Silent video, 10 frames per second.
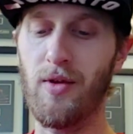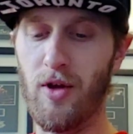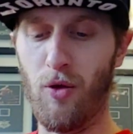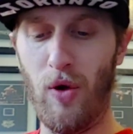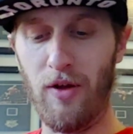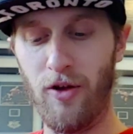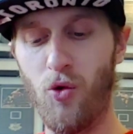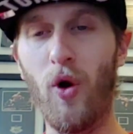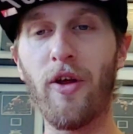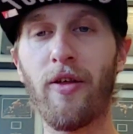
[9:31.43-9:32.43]
around the
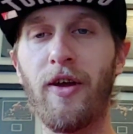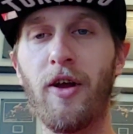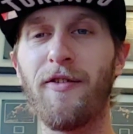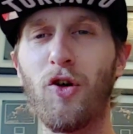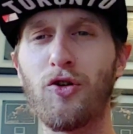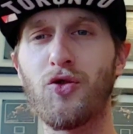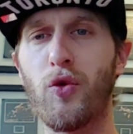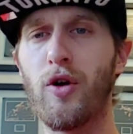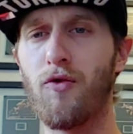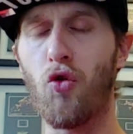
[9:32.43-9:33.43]
20th
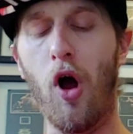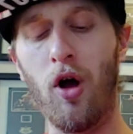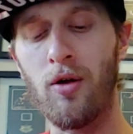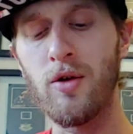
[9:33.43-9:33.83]
anniversary of Raw.